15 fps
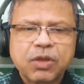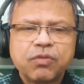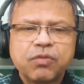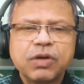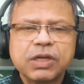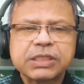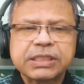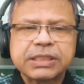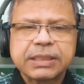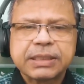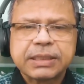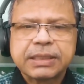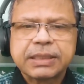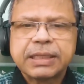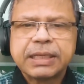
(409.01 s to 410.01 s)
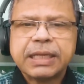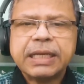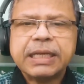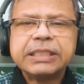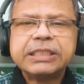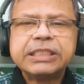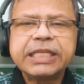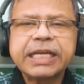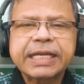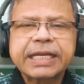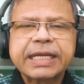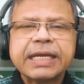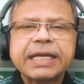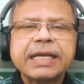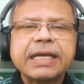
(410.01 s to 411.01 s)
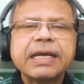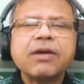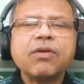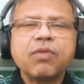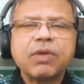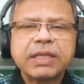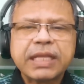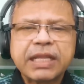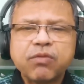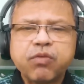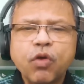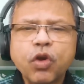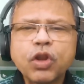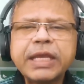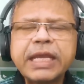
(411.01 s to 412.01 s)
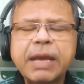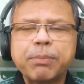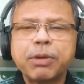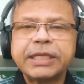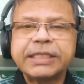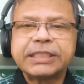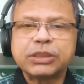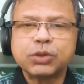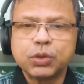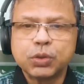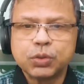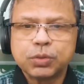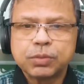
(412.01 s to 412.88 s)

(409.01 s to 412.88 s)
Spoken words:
First, check whether the following applies to you.